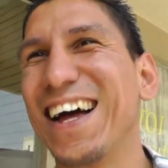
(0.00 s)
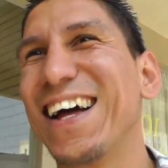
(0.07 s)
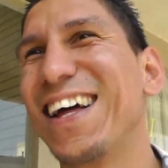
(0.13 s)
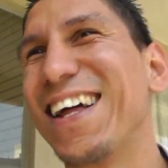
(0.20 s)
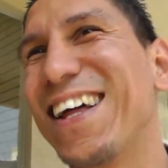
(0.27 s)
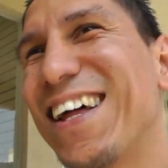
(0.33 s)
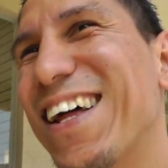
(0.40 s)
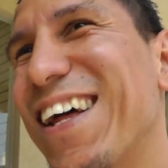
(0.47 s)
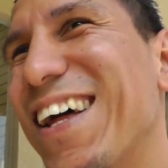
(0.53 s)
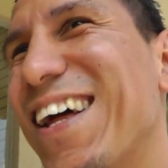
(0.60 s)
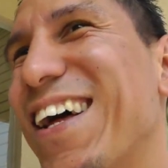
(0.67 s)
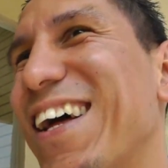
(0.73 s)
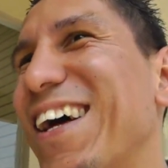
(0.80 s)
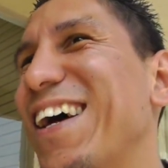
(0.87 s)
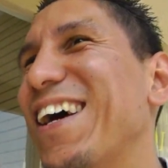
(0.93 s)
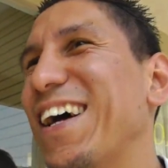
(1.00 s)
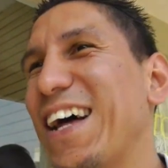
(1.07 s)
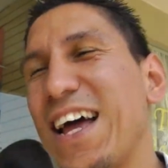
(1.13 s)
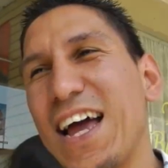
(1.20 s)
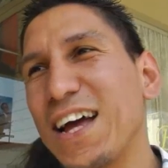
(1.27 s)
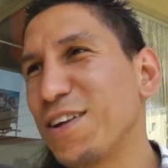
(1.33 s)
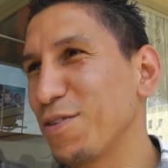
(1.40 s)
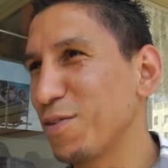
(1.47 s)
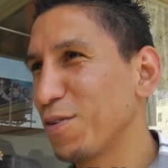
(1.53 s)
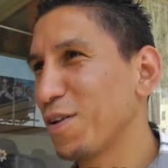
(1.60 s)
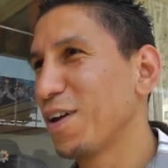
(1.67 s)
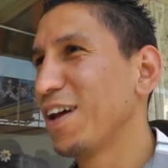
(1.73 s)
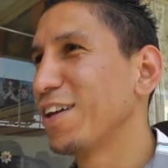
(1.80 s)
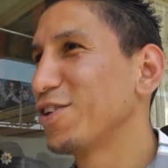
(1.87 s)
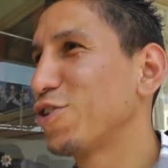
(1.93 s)
that people know. How about
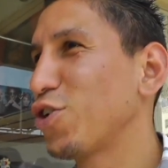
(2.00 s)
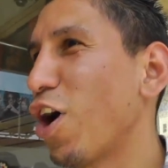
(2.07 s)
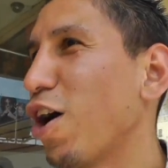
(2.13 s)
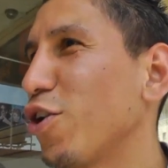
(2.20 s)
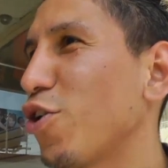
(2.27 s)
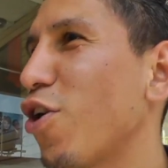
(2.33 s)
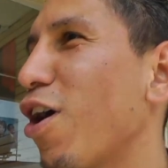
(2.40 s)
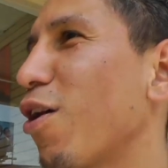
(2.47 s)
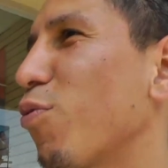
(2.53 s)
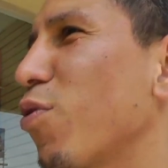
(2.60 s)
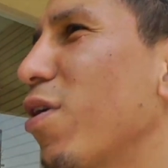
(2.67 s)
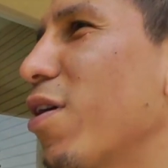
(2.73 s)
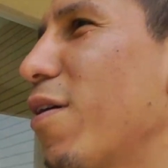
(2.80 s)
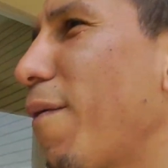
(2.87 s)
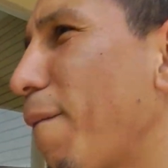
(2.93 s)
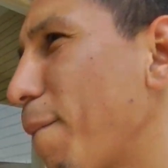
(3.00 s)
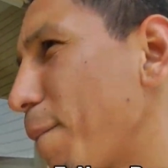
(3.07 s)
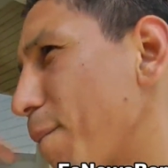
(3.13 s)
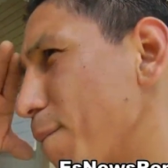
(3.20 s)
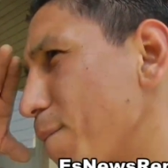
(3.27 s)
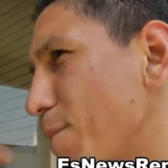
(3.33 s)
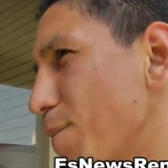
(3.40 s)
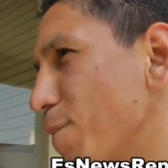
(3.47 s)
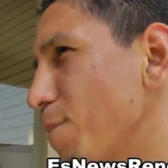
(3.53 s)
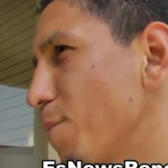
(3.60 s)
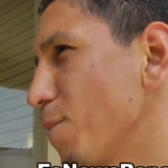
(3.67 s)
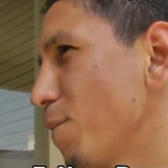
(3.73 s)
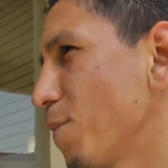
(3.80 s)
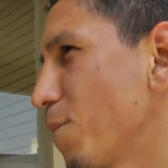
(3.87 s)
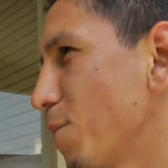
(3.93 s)
this? It's all your hard work. You're, you're
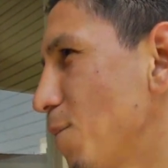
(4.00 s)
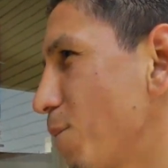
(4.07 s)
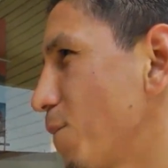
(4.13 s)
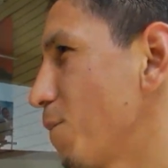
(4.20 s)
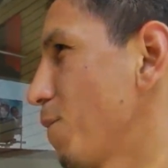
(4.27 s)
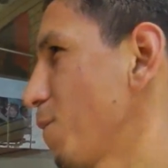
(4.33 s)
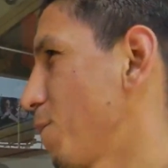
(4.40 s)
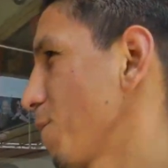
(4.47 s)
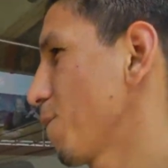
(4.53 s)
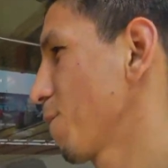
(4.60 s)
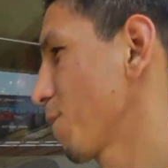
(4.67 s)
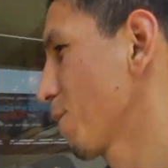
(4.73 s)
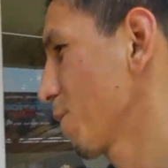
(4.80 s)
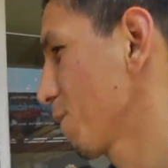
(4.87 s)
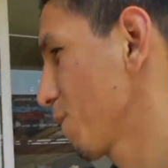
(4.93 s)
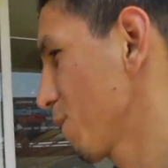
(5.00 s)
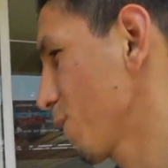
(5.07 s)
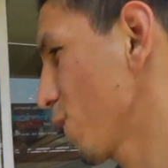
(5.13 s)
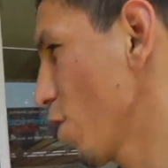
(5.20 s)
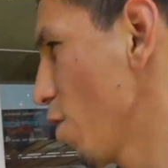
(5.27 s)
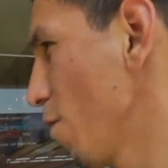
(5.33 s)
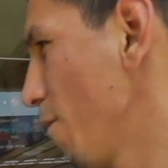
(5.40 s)
not going to spar Manny this time? No.